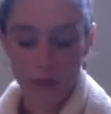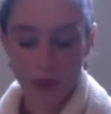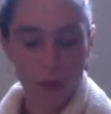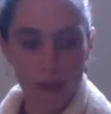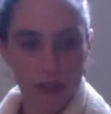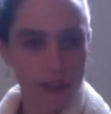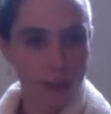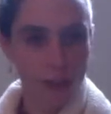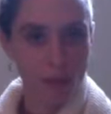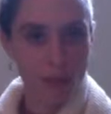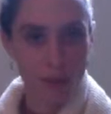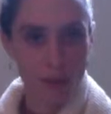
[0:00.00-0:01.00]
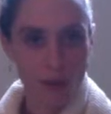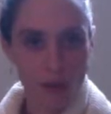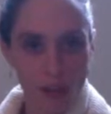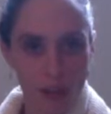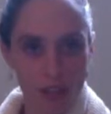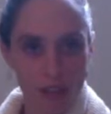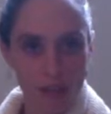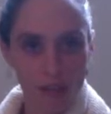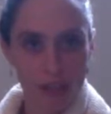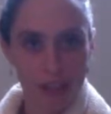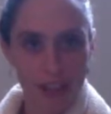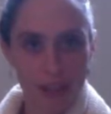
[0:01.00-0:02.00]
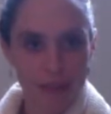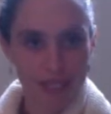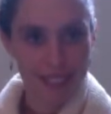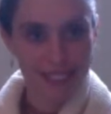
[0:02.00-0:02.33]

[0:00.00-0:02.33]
Words can be so tricky sometimes.